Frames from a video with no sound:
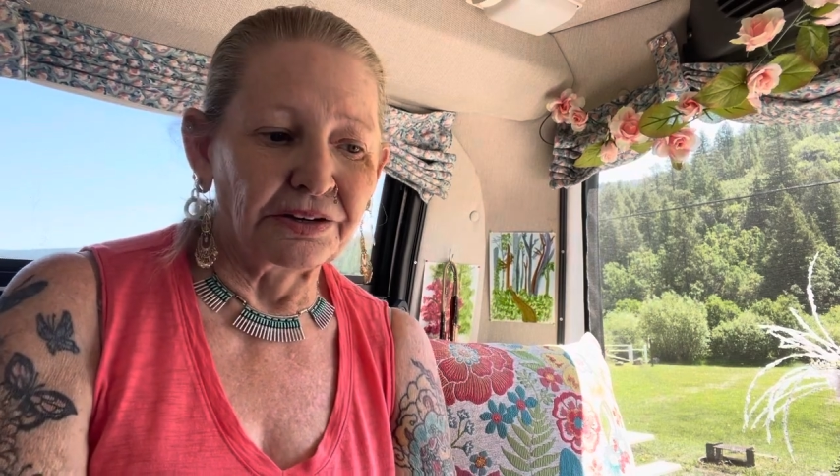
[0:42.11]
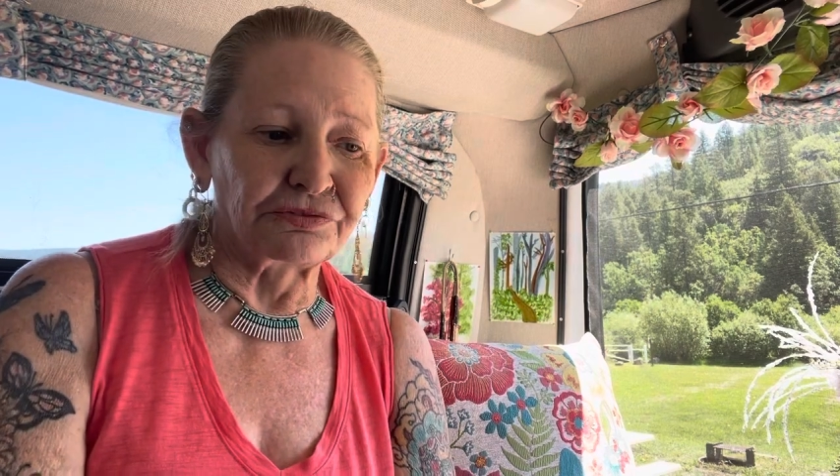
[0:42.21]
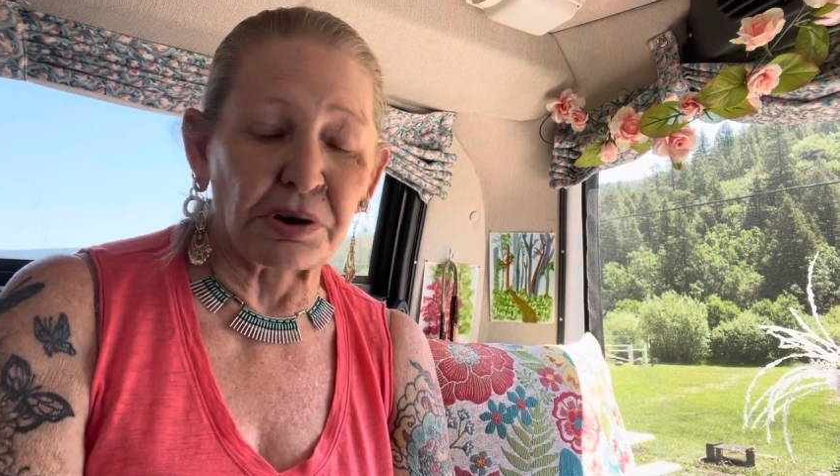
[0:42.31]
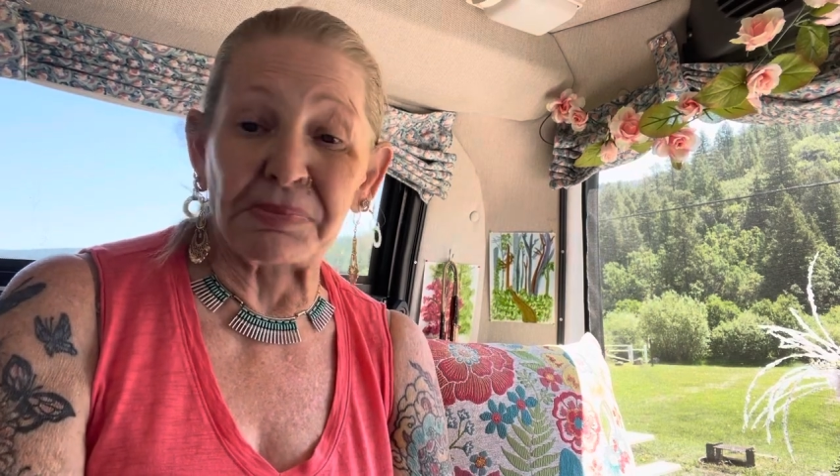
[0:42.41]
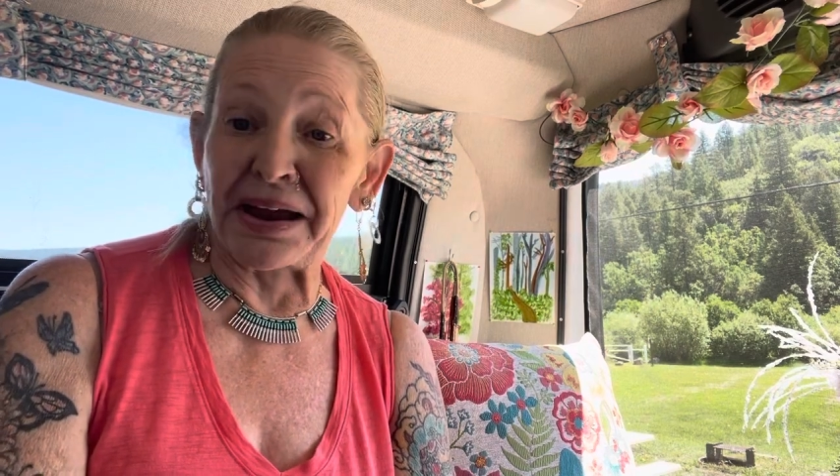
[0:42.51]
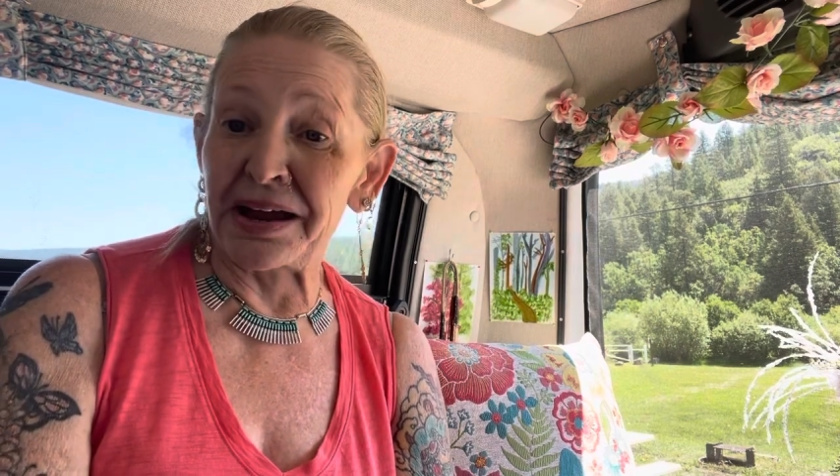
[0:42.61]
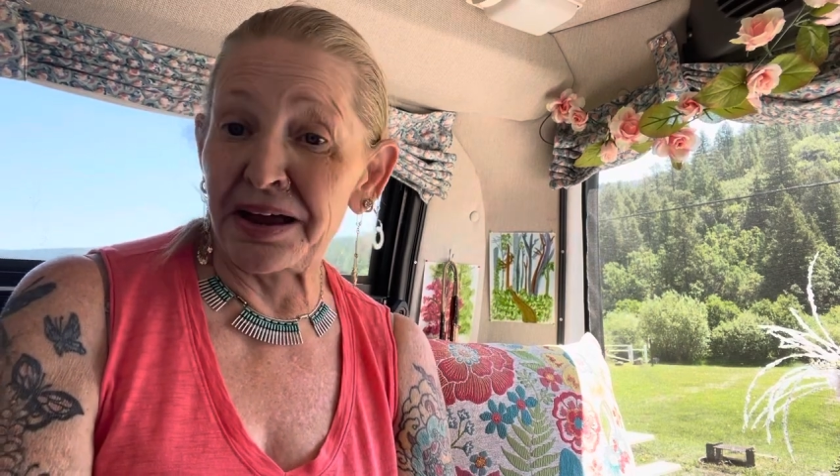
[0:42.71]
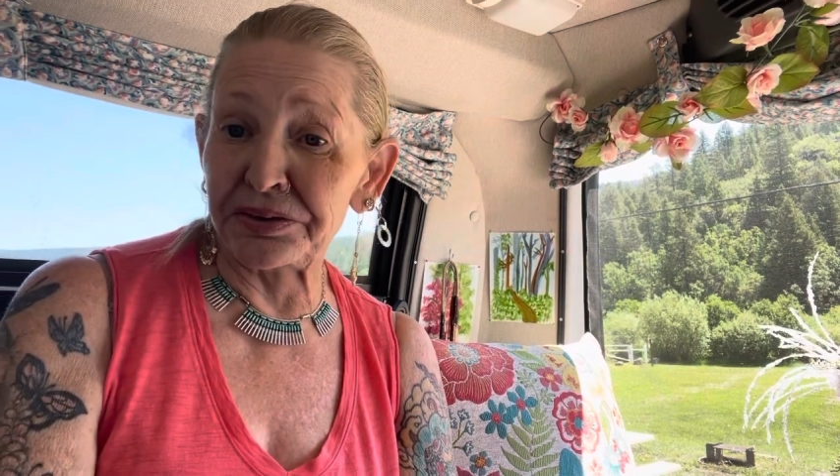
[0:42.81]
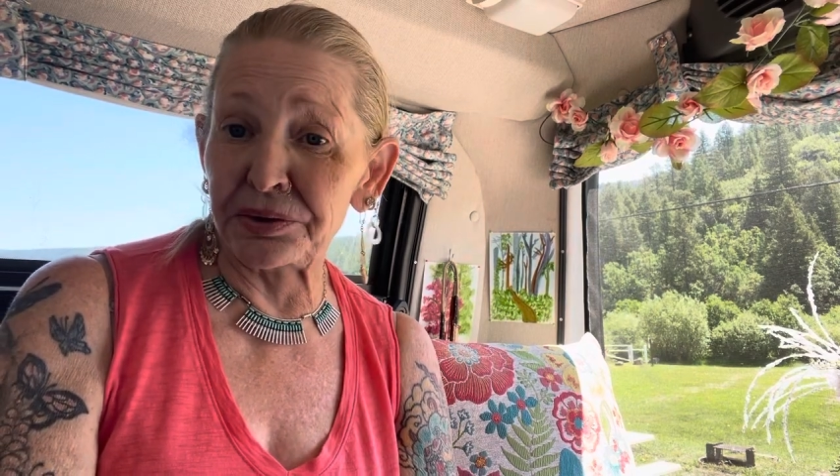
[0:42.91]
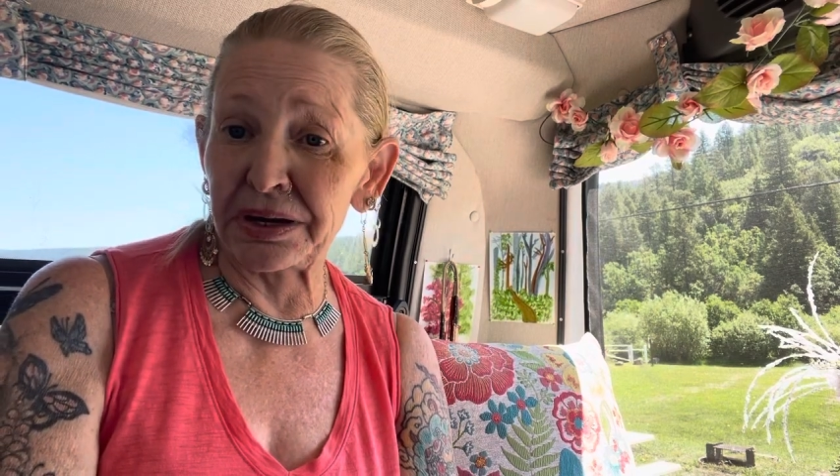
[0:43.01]
from my
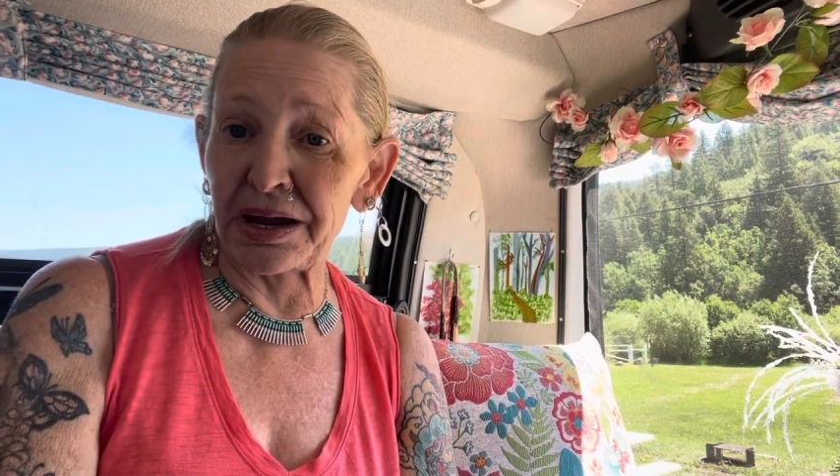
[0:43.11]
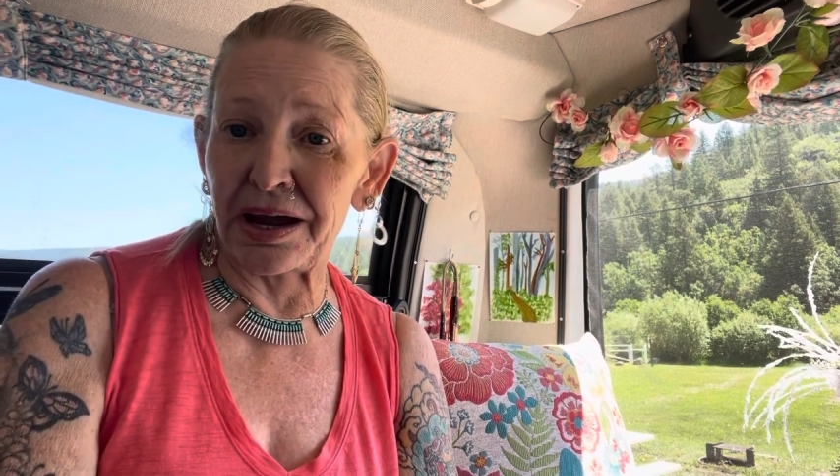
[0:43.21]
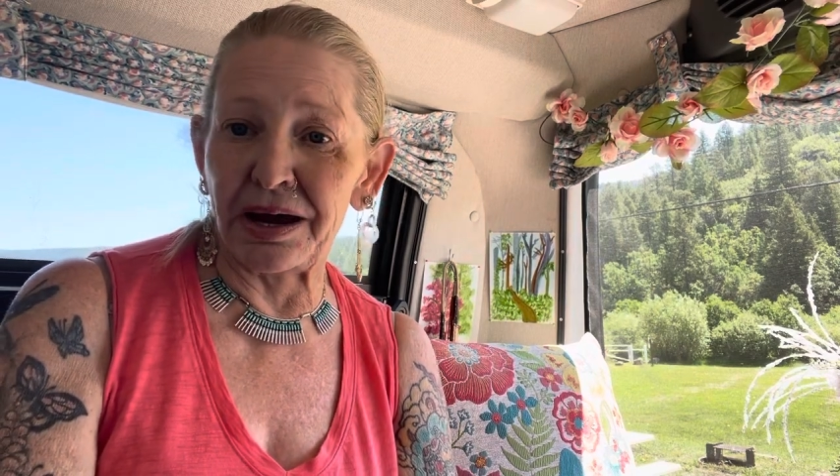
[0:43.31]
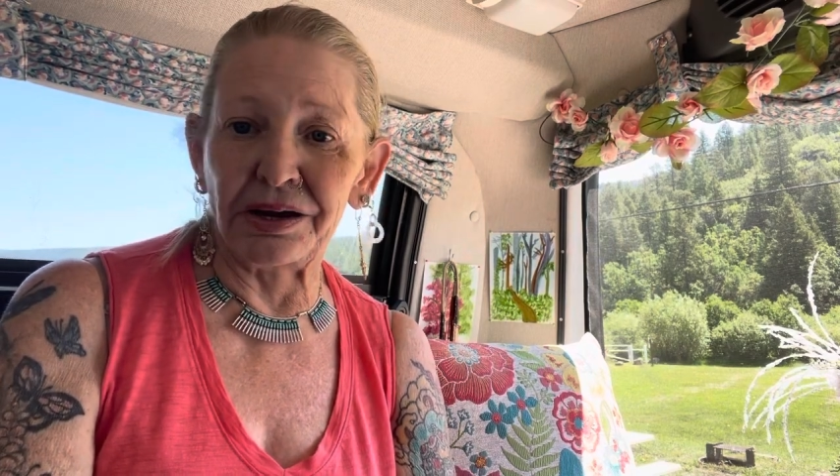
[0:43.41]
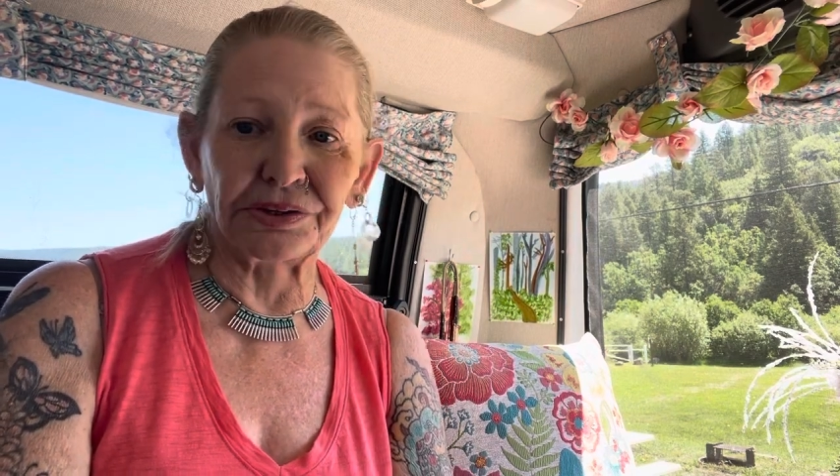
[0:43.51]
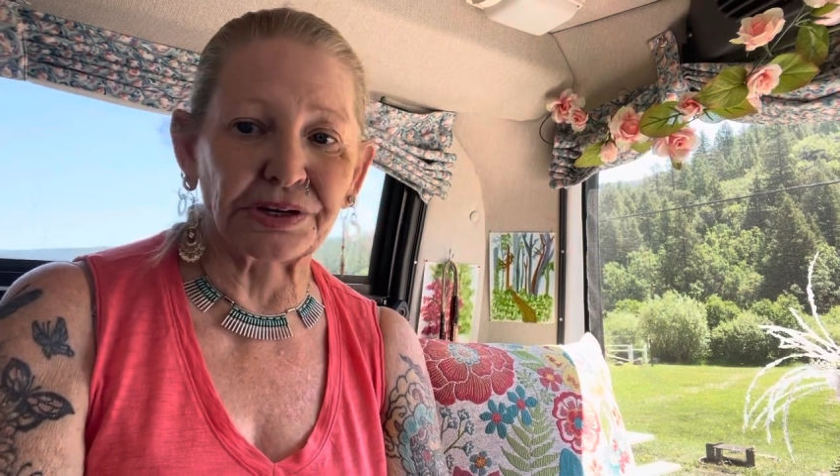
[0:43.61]
other account,